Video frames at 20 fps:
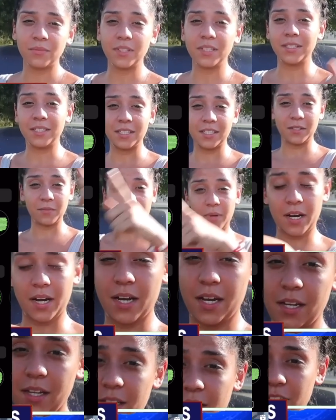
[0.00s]
This is
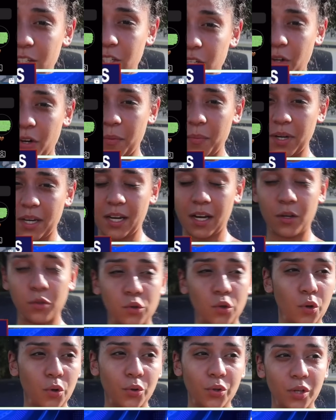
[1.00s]
my Instagram
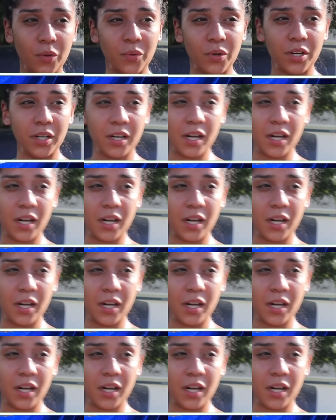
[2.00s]
account, the only one.